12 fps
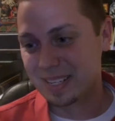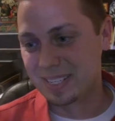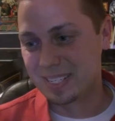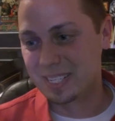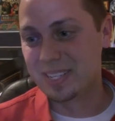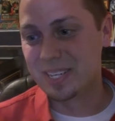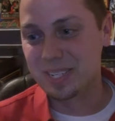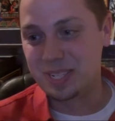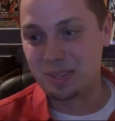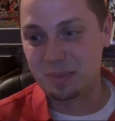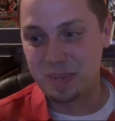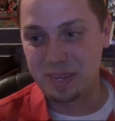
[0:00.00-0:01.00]
So the nurse
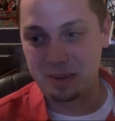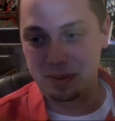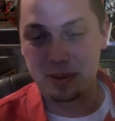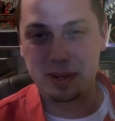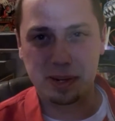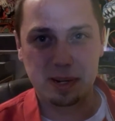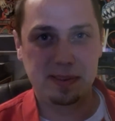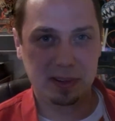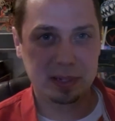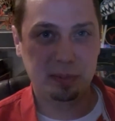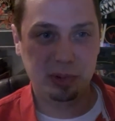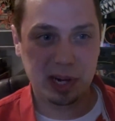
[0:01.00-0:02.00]
told me, "Well, you're going to feel
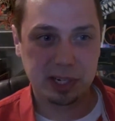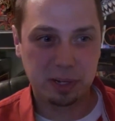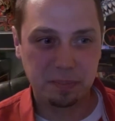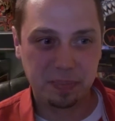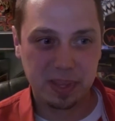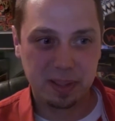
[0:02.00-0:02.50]
some pressure,